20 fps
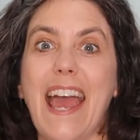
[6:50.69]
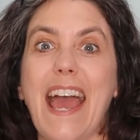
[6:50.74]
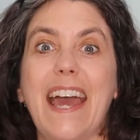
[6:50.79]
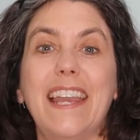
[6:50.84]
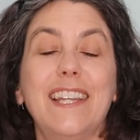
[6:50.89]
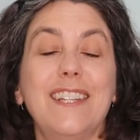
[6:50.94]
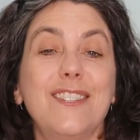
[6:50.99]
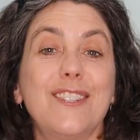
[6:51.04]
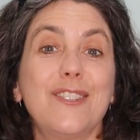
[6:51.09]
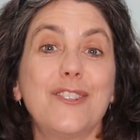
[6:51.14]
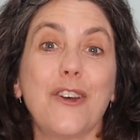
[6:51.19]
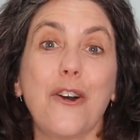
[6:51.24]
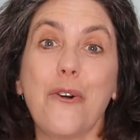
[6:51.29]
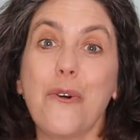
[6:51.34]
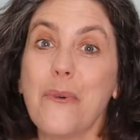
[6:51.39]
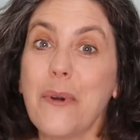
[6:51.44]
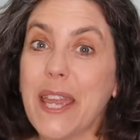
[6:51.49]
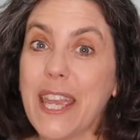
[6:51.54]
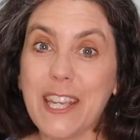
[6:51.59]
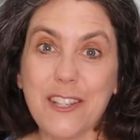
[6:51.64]
And it's
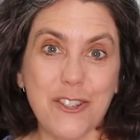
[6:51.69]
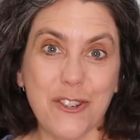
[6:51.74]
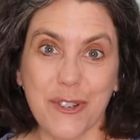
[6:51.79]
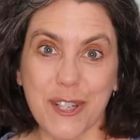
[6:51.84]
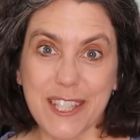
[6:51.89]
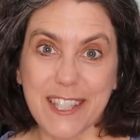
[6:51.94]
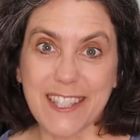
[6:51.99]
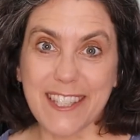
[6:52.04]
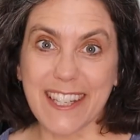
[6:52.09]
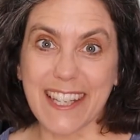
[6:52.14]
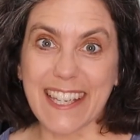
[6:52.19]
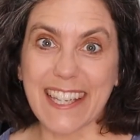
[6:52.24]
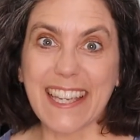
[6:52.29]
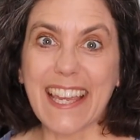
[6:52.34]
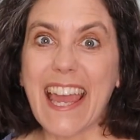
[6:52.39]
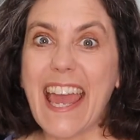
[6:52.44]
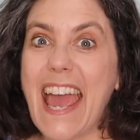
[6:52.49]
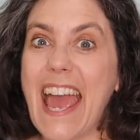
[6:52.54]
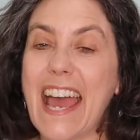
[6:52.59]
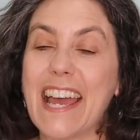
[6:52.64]
so
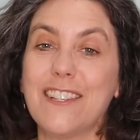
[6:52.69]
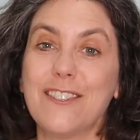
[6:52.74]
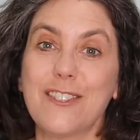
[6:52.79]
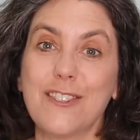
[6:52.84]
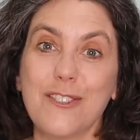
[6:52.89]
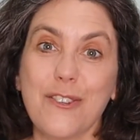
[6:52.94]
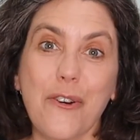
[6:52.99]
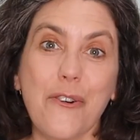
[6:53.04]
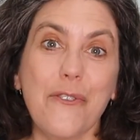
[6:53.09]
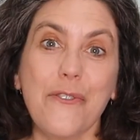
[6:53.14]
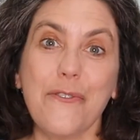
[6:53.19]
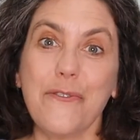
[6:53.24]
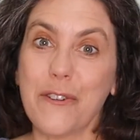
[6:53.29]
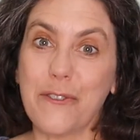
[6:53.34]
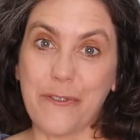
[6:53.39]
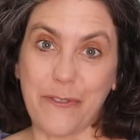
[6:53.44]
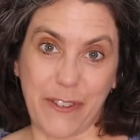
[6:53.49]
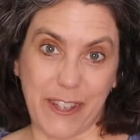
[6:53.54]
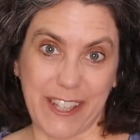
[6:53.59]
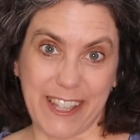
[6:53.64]
interesting and so
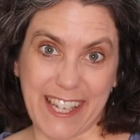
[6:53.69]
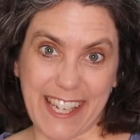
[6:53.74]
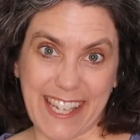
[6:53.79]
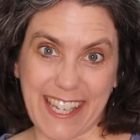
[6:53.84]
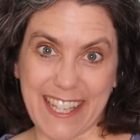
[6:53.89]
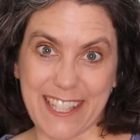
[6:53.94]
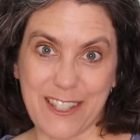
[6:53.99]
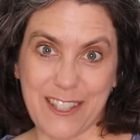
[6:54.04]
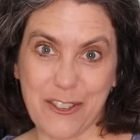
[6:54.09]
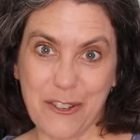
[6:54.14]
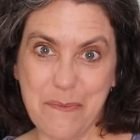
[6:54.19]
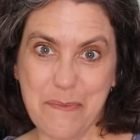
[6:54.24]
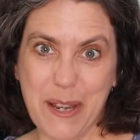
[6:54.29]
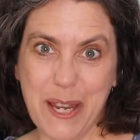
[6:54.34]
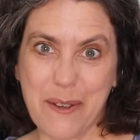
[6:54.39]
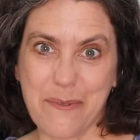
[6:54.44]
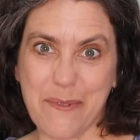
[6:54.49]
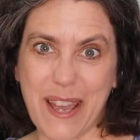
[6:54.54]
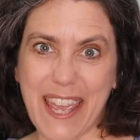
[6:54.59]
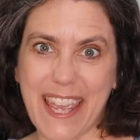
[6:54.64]
fulfilling in so
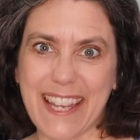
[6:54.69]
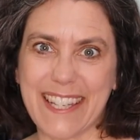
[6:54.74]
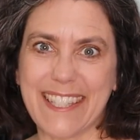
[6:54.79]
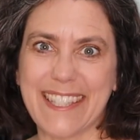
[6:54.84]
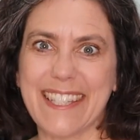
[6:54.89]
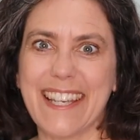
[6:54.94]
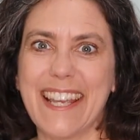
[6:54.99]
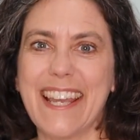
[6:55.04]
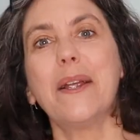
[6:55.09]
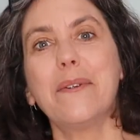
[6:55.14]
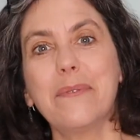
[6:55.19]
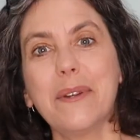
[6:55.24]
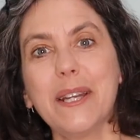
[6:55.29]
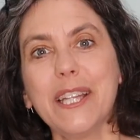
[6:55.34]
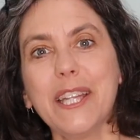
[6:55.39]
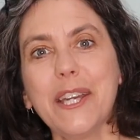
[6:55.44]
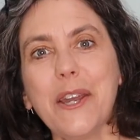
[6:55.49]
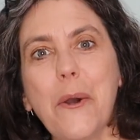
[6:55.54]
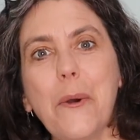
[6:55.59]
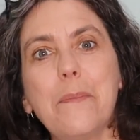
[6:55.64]
many ways. I
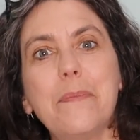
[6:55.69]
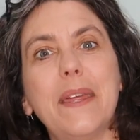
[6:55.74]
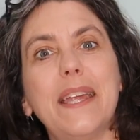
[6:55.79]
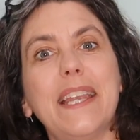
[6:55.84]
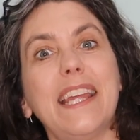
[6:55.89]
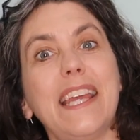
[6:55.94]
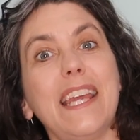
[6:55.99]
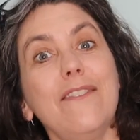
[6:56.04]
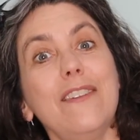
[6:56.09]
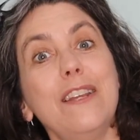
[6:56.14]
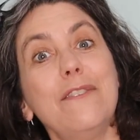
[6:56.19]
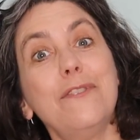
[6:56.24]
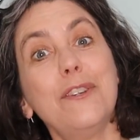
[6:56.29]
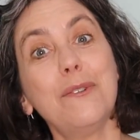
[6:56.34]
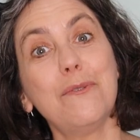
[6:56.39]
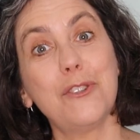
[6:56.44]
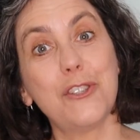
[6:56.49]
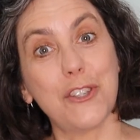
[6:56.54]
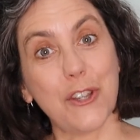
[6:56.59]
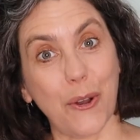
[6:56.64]
really hope that even if
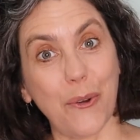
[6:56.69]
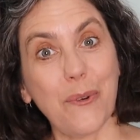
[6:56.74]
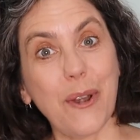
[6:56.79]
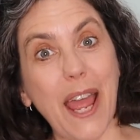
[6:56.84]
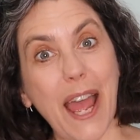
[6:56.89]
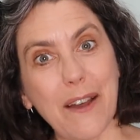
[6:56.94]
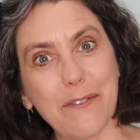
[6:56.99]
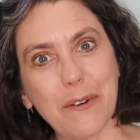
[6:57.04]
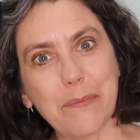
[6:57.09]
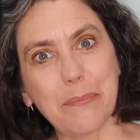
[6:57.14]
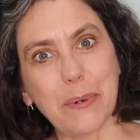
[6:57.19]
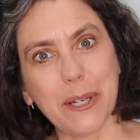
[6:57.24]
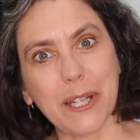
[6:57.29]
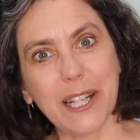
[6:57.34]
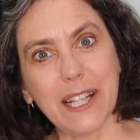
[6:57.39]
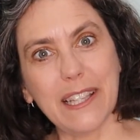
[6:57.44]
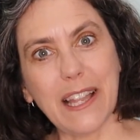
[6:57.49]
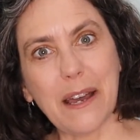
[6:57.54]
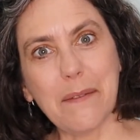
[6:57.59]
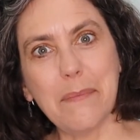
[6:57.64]
you don't have a book
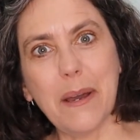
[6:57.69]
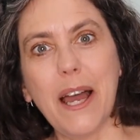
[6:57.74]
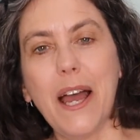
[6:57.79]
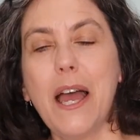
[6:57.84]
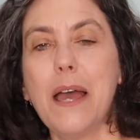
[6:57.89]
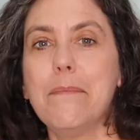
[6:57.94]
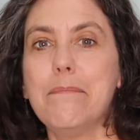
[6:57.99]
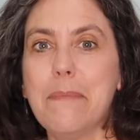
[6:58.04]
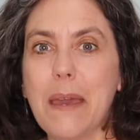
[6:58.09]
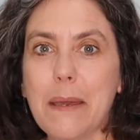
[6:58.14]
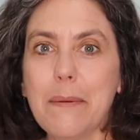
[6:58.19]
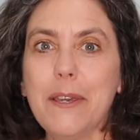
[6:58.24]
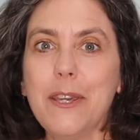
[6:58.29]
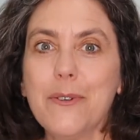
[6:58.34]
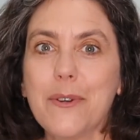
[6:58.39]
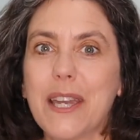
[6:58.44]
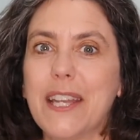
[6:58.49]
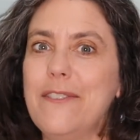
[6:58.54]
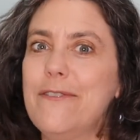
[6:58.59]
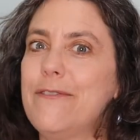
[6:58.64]
club, maybe
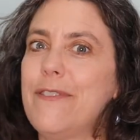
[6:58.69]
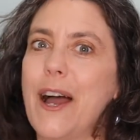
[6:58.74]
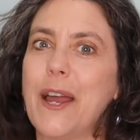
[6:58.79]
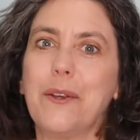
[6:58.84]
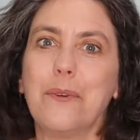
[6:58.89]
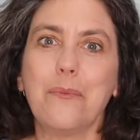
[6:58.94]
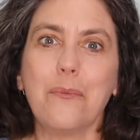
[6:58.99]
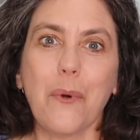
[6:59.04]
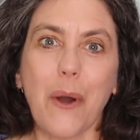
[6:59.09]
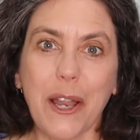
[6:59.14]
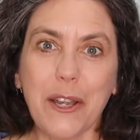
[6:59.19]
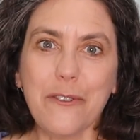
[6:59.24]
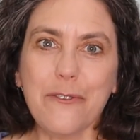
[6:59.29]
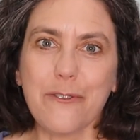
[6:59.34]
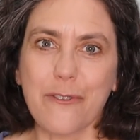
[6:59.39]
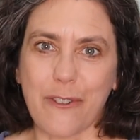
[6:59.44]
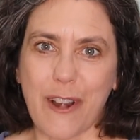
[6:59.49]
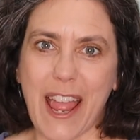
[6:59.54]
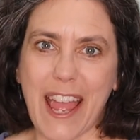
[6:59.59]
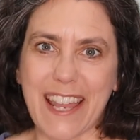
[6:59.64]
you can find one
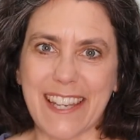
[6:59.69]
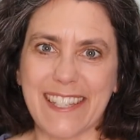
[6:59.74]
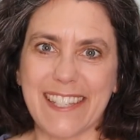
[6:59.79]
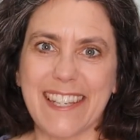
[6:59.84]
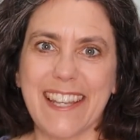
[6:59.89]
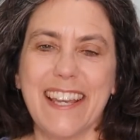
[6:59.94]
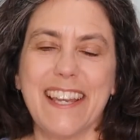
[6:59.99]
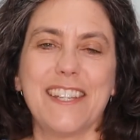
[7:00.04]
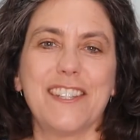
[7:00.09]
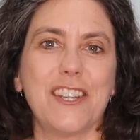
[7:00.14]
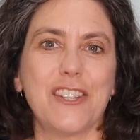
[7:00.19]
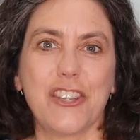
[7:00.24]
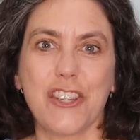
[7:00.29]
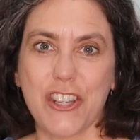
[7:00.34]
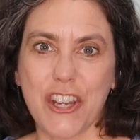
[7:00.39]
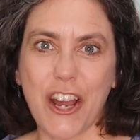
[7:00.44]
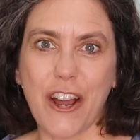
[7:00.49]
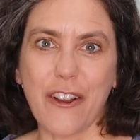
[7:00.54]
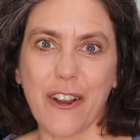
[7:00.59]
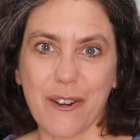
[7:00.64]
friend to
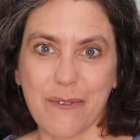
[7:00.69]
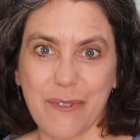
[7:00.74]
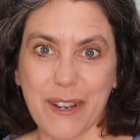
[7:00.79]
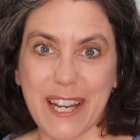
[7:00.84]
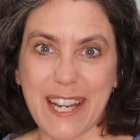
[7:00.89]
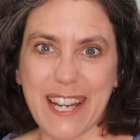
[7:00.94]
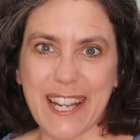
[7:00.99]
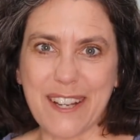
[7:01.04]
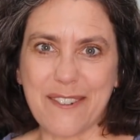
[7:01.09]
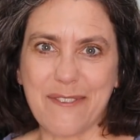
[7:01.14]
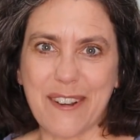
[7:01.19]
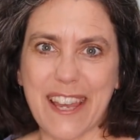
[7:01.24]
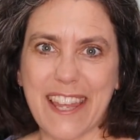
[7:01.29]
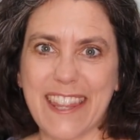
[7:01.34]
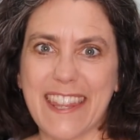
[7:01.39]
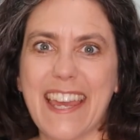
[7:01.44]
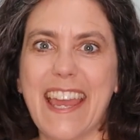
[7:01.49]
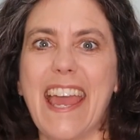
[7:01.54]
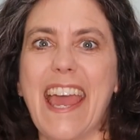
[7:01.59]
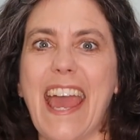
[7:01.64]
share a reading
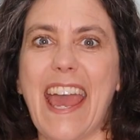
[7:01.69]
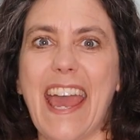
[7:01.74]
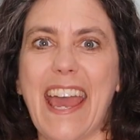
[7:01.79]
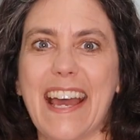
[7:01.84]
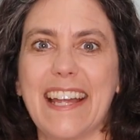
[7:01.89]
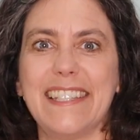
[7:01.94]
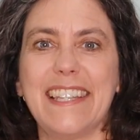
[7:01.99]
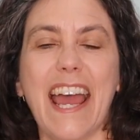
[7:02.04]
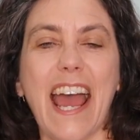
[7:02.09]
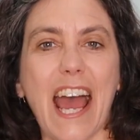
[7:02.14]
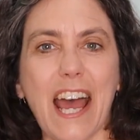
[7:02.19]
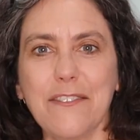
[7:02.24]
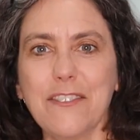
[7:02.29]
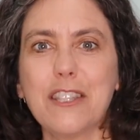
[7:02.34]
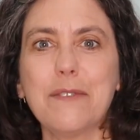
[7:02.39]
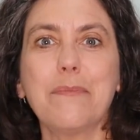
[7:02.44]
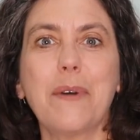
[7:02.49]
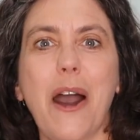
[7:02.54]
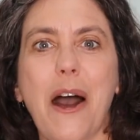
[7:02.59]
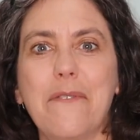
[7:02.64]
with and have
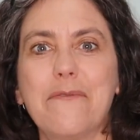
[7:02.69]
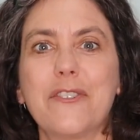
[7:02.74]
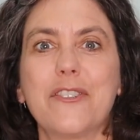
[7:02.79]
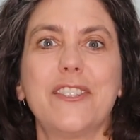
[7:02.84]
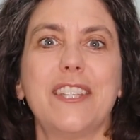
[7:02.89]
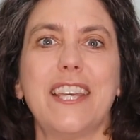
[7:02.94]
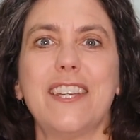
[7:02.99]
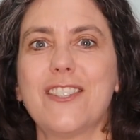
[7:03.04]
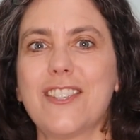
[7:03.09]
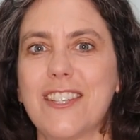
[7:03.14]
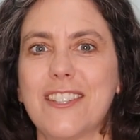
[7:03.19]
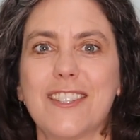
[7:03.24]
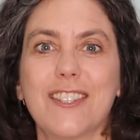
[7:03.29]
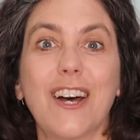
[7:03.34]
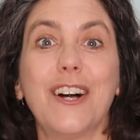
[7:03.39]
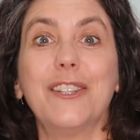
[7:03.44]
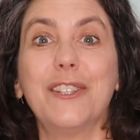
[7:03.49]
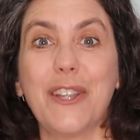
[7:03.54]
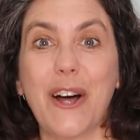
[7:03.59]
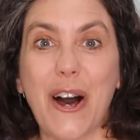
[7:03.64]
some conversations
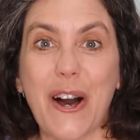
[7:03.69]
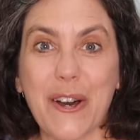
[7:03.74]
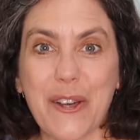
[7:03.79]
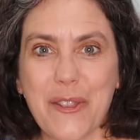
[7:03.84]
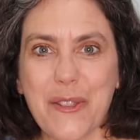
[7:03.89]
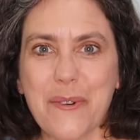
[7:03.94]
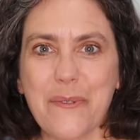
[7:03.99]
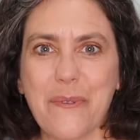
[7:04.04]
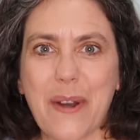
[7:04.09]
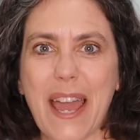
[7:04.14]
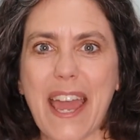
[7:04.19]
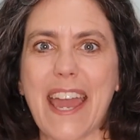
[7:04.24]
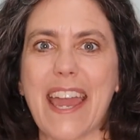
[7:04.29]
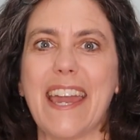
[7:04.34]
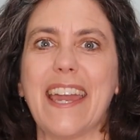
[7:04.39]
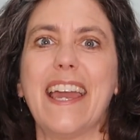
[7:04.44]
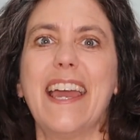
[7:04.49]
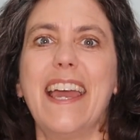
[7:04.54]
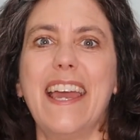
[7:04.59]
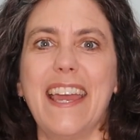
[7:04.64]
along the
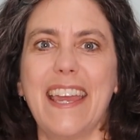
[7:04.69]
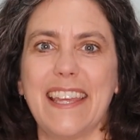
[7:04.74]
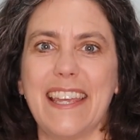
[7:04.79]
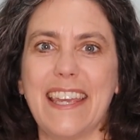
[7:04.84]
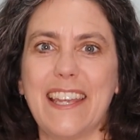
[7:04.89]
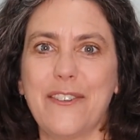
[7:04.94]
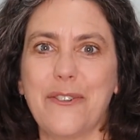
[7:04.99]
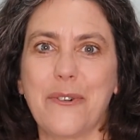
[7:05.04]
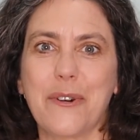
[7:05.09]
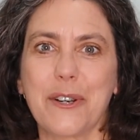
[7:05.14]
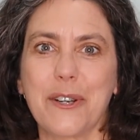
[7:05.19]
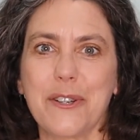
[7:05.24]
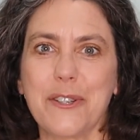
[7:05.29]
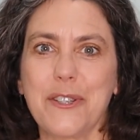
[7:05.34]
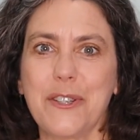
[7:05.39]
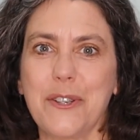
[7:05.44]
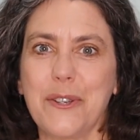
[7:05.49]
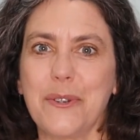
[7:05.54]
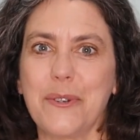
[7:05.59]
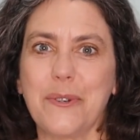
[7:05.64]
way in order
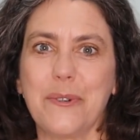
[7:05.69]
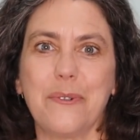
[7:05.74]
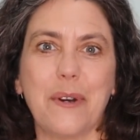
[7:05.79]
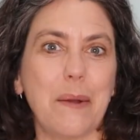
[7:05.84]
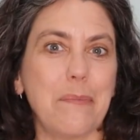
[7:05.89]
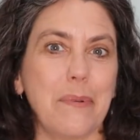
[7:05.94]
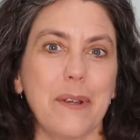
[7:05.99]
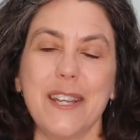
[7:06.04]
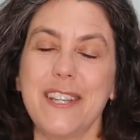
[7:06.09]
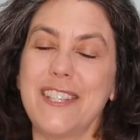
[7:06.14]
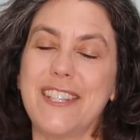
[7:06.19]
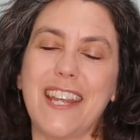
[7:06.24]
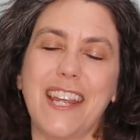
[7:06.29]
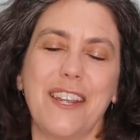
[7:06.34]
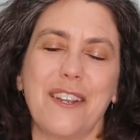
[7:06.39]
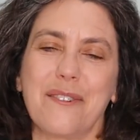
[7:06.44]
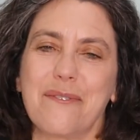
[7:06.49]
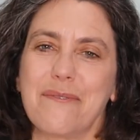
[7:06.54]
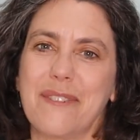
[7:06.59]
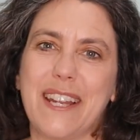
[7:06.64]
to
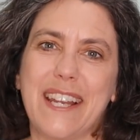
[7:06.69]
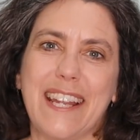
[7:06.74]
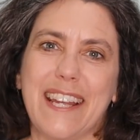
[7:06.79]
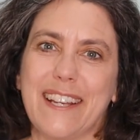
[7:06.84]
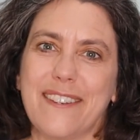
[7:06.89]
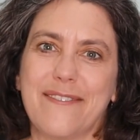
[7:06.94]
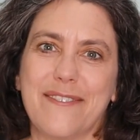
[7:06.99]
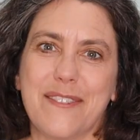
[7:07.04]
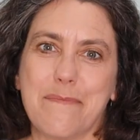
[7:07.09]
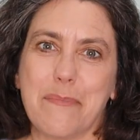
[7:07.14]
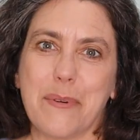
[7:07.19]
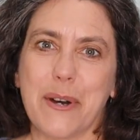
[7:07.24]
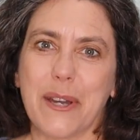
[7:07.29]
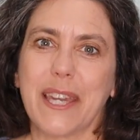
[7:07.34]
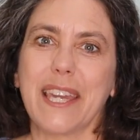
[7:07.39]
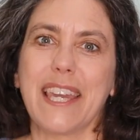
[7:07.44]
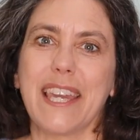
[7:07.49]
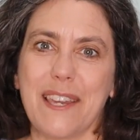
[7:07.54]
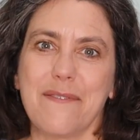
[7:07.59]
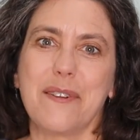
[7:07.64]
appreciate your reading of the
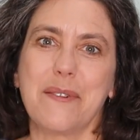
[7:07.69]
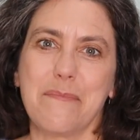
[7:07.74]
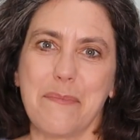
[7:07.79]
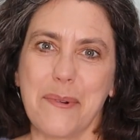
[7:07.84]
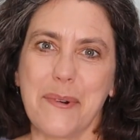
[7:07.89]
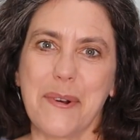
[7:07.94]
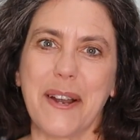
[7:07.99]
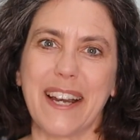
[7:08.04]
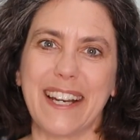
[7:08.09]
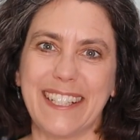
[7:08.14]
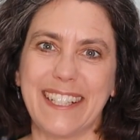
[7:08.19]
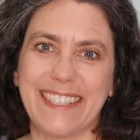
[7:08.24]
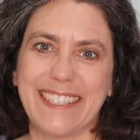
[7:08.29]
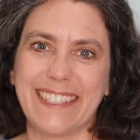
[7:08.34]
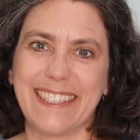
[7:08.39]
book even more.